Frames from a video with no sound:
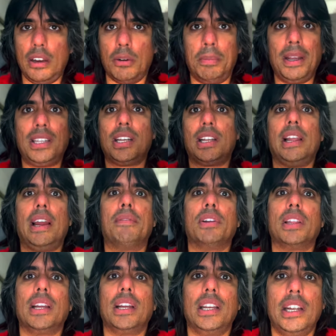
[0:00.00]
basically
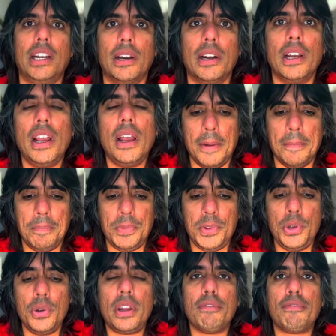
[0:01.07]
everything in here.
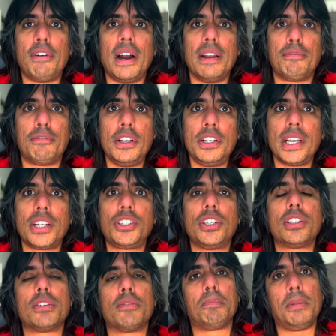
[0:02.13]
You can find free
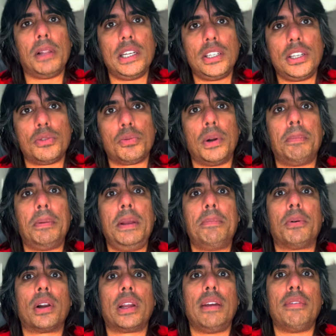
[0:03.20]
sections places where
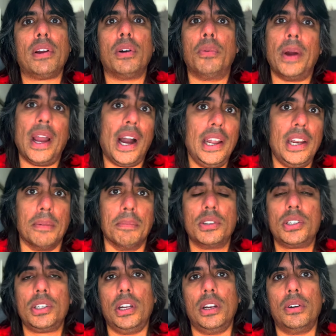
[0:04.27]
people are giving away
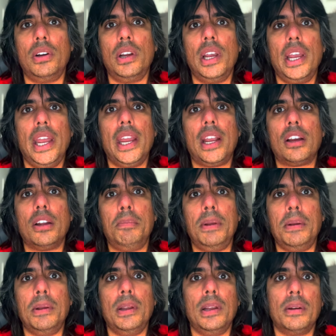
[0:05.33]
items. It could
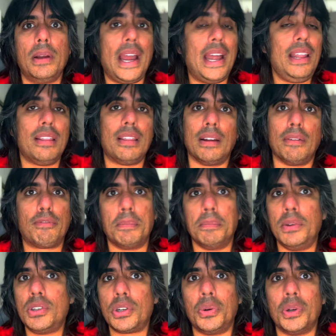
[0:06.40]
be anything from
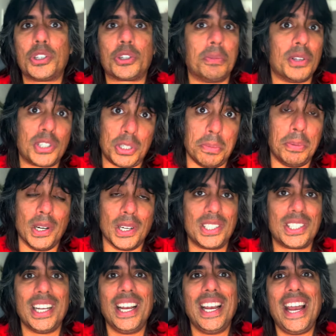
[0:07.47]
musical instruments to
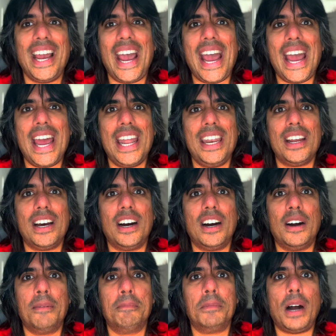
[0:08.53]
books. And
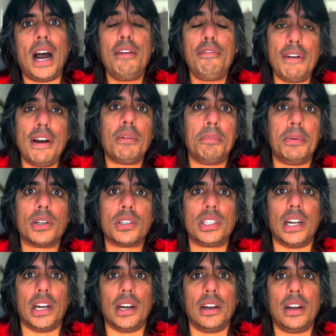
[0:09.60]
I found books
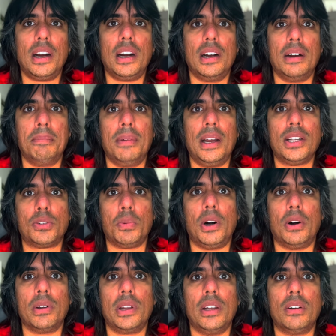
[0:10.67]
there as
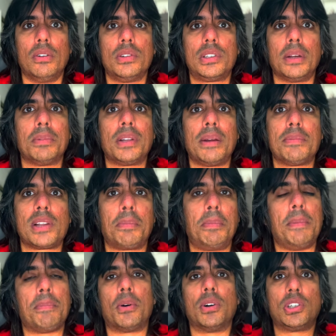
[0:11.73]
well. Sometimes like
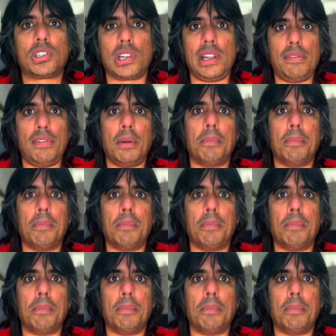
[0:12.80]
people are just leaving